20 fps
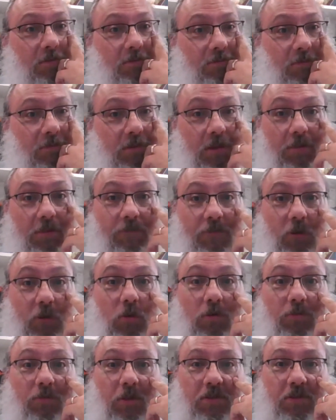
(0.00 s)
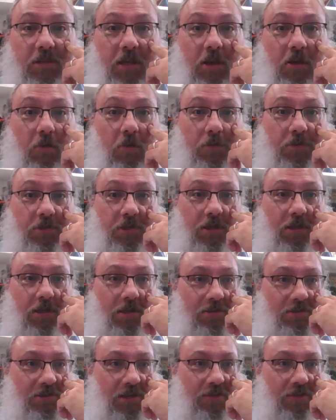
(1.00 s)
With a few of us helped
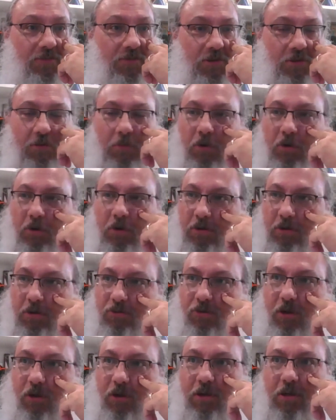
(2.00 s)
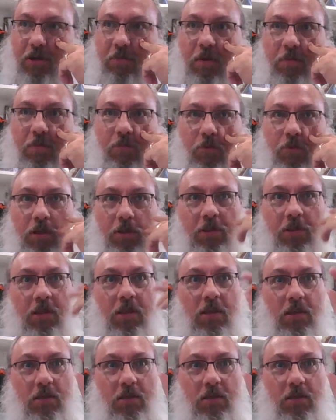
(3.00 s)
David and Mark tried to come up with